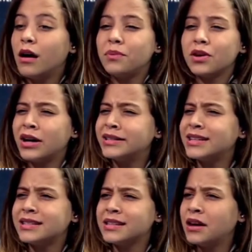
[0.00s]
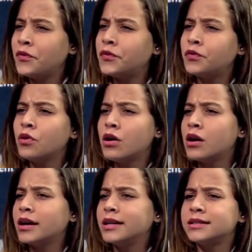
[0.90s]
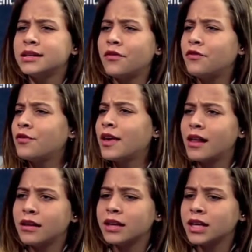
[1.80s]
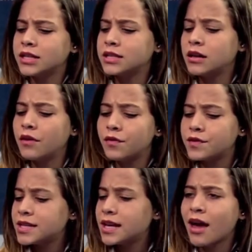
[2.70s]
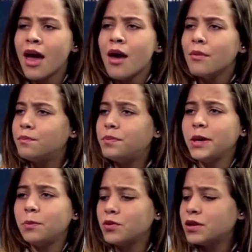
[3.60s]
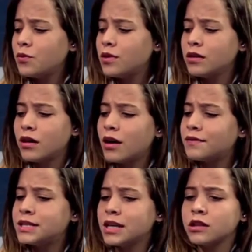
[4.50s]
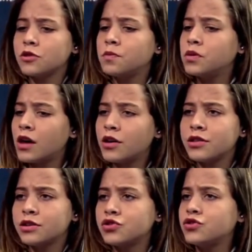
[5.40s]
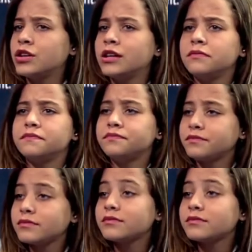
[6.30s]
Because it's enough of war, it's enough of killing, it's enough of seeing people that we love, seeing their blood on the street.